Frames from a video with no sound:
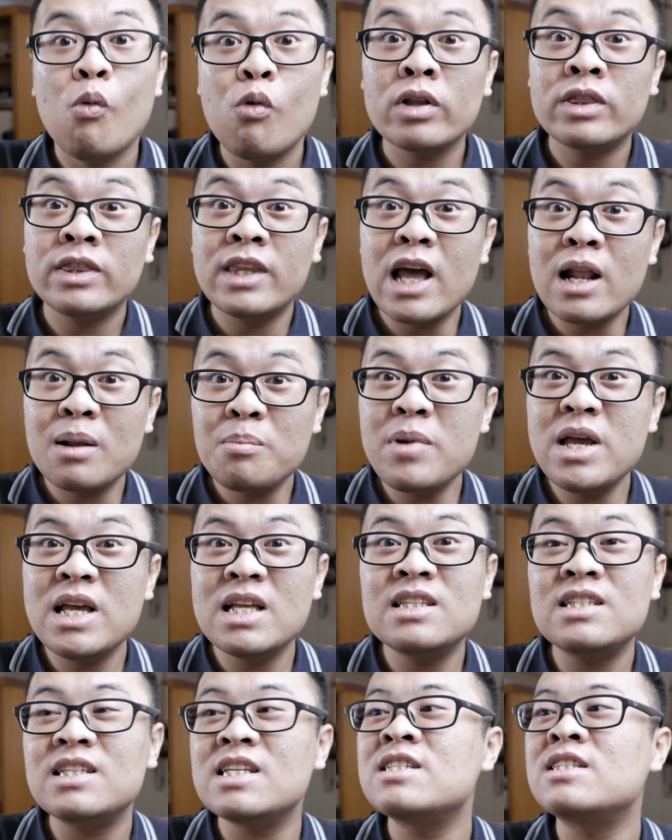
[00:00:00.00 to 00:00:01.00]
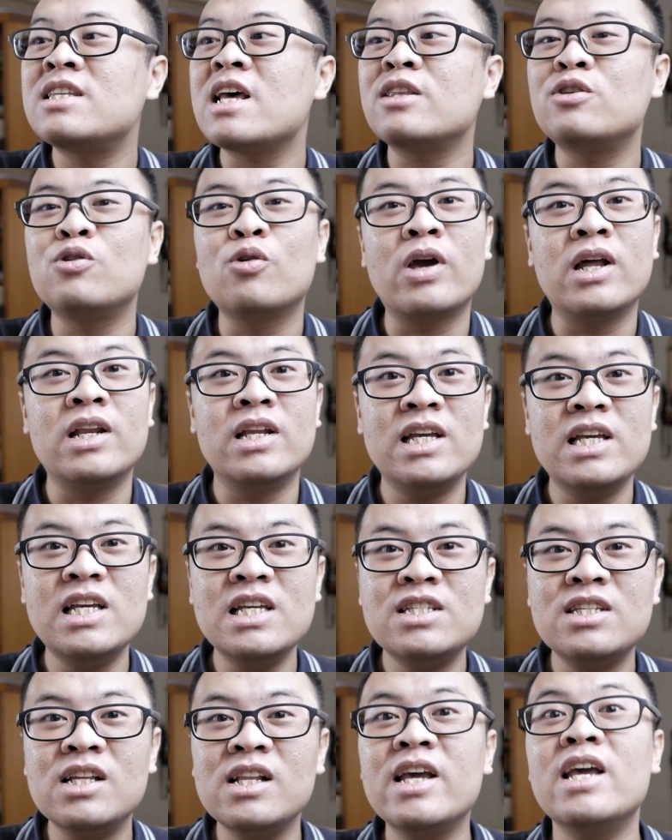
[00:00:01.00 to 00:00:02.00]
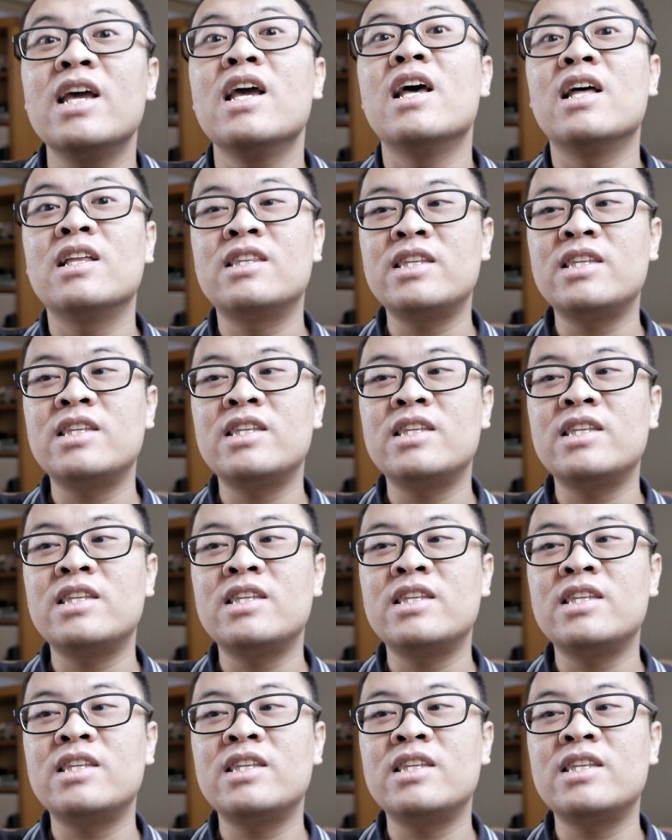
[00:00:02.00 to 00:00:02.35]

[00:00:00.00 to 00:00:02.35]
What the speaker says: What that means is that you can easily